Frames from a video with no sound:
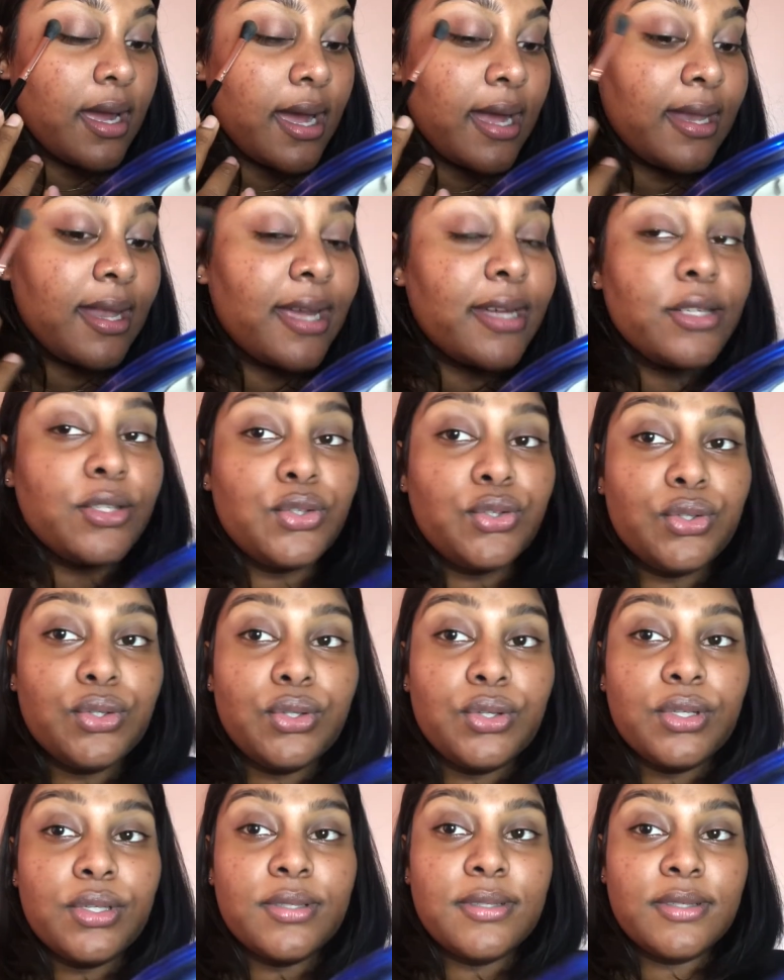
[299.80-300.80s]
like
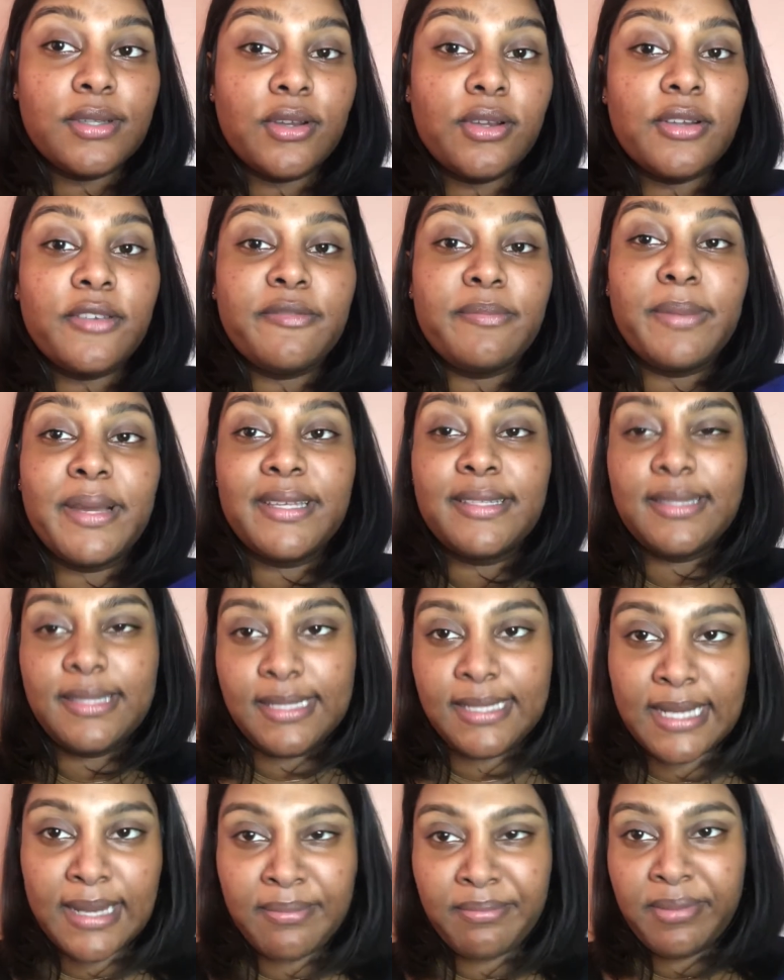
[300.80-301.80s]
to start off by
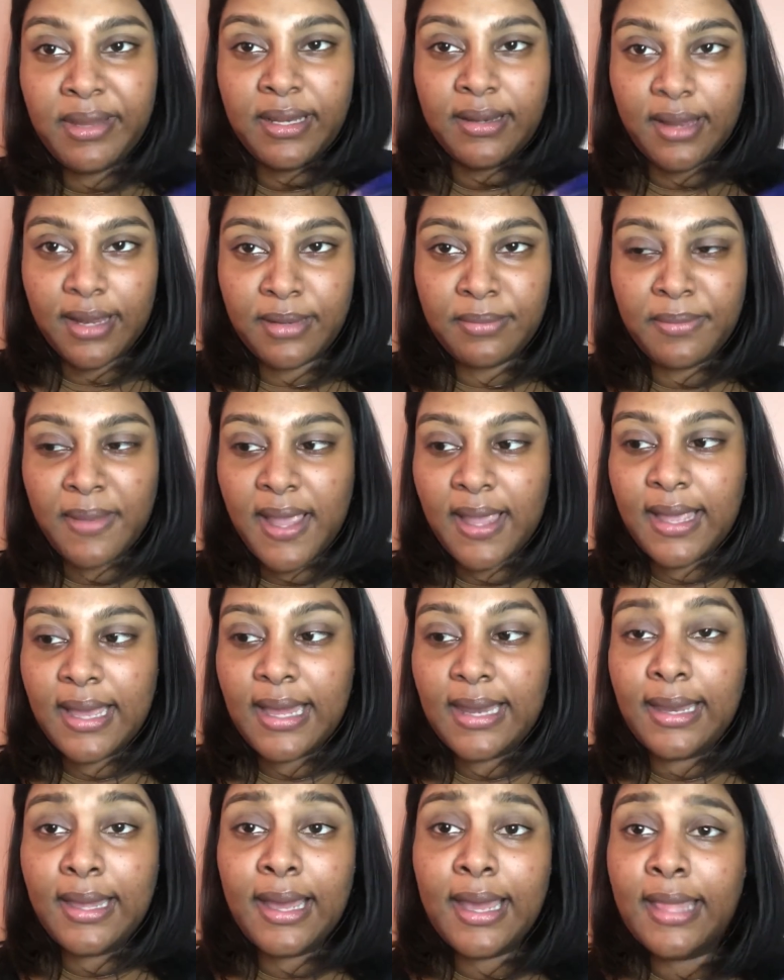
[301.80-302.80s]
stamping in my
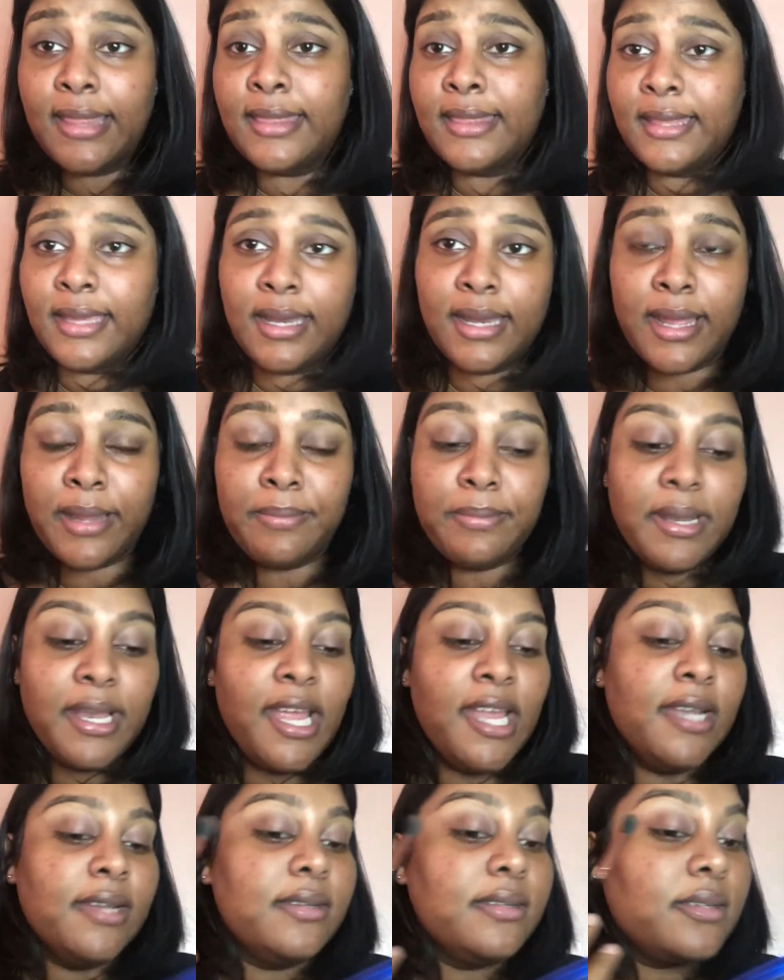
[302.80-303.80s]
color and then I
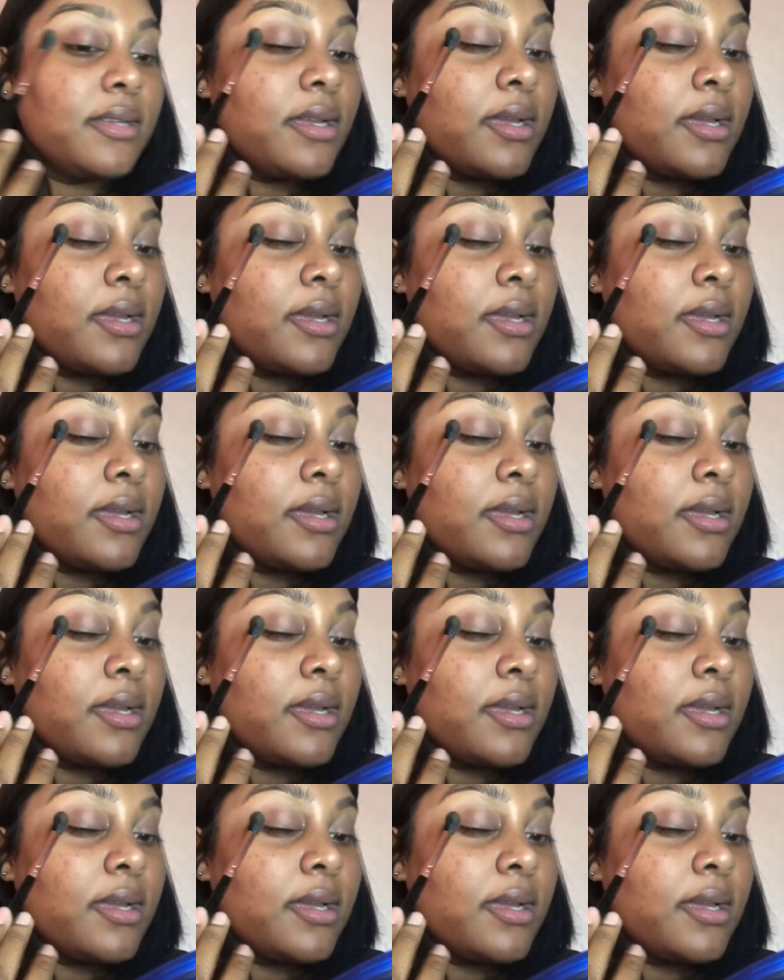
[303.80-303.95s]
blend.